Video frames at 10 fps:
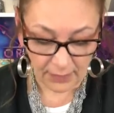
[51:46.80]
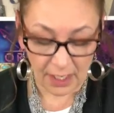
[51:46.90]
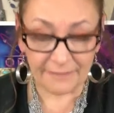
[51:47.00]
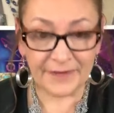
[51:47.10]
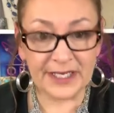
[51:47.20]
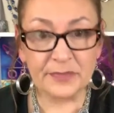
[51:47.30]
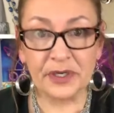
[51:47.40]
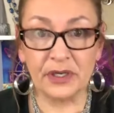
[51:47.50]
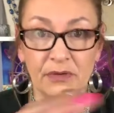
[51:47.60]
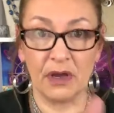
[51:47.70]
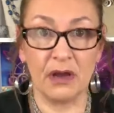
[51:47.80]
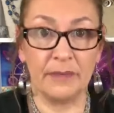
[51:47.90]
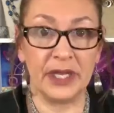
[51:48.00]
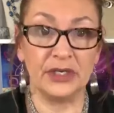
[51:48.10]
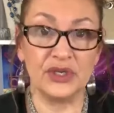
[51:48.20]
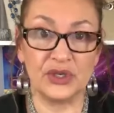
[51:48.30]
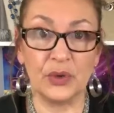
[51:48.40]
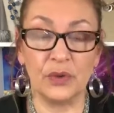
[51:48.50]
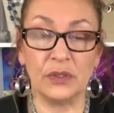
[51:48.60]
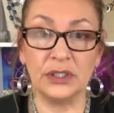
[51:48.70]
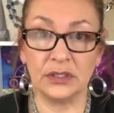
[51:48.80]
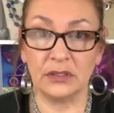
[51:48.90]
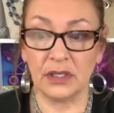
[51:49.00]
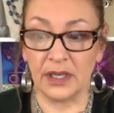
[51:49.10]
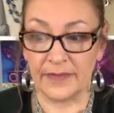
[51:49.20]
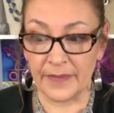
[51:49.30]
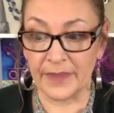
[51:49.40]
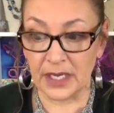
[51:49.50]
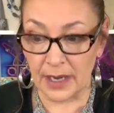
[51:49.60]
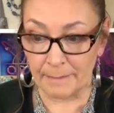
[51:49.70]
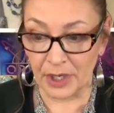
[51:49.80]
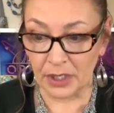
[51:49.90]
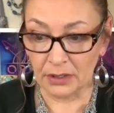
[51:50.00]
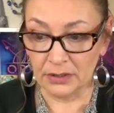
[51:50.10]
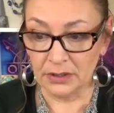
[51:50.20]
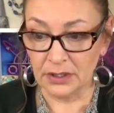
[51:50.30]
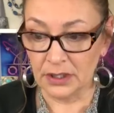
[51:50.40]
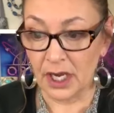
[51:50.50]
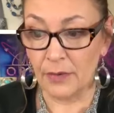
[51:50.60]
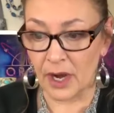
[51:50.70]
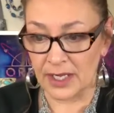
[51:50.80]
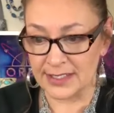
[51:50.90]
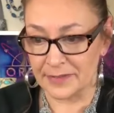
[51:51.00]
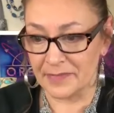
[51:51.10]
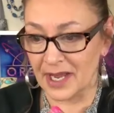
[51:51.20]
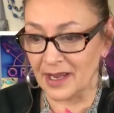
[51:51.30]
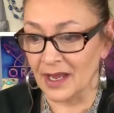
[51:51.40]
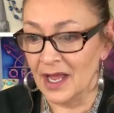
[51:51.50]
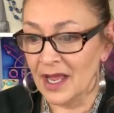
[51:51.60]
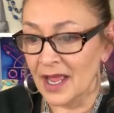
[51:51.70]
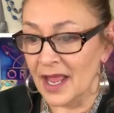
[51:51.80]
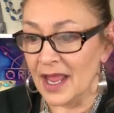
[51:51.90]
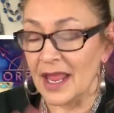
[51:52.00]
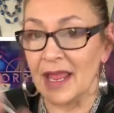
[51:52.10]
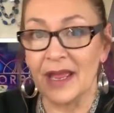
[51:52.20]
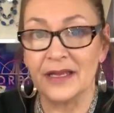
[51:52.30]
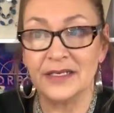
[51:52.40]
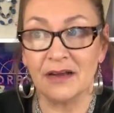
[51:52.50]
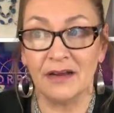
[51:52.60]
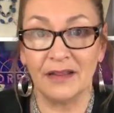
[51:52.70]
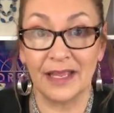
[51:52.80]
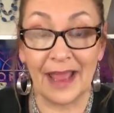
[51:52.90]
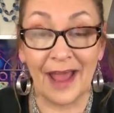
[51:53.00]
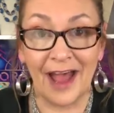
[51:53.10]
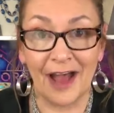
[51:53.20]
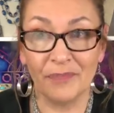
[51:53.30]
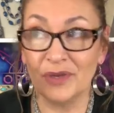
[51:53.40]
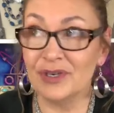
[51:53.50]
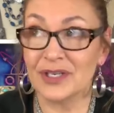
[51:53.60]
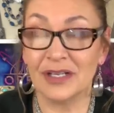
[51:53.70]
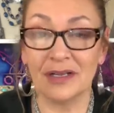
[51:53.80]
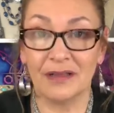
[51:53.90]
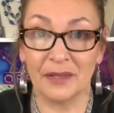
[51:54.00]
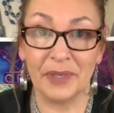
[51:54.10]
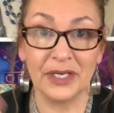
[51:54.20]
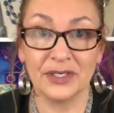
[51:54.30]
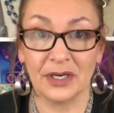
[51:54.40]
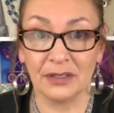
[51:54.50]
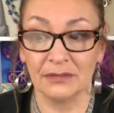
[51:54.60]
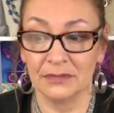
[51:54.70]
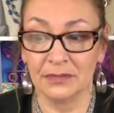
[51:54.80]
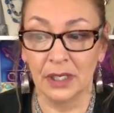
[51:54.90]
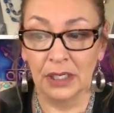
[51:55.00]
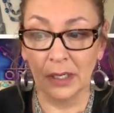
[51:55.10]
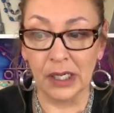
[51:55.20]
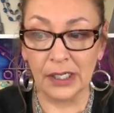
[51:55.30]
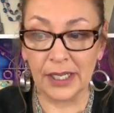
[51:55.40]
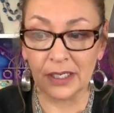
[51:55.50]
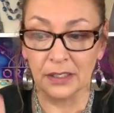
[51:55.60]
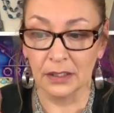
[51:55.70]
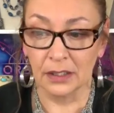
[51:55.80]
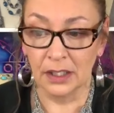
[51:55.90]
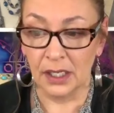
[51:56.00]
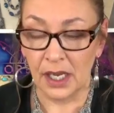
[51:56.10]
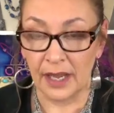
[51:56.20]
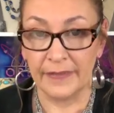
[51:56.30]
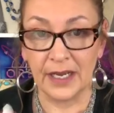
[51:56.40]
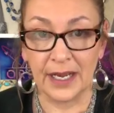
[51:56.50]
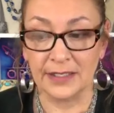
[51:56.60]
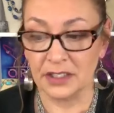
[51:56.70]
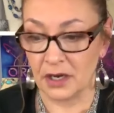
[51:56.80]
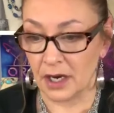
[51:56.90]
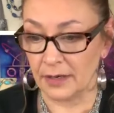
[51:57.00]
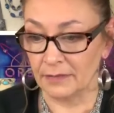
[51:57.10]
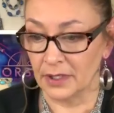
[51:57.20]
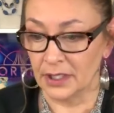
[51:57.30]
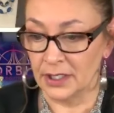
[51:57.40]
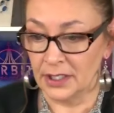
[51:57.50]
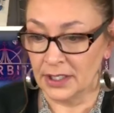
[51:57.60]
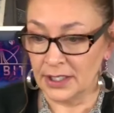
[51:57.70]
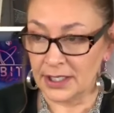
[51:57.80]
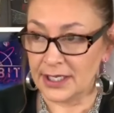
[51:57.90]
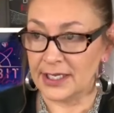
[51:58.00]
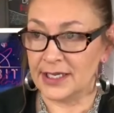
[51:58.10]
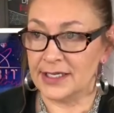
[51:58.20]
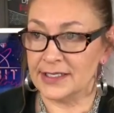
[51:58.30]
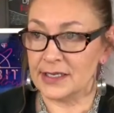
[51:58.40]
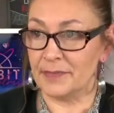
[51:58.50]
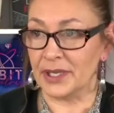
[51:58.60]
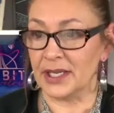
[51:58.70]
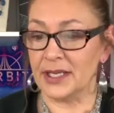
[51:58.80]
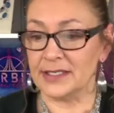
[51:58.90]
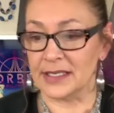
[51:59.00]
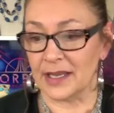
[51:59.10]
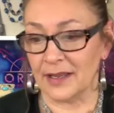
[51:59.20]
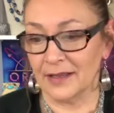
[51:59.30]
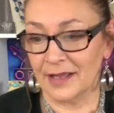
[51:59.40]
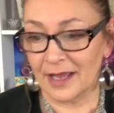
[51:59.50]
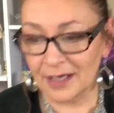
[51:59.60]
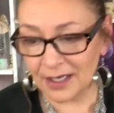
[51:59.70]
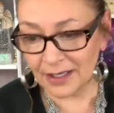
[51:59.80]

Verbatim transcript: on Facebook, you comment sold and then the number. Oh, awesome, Maya. And on the app, you just click on the picture. Click and then add to cart. Easy peasy. Edna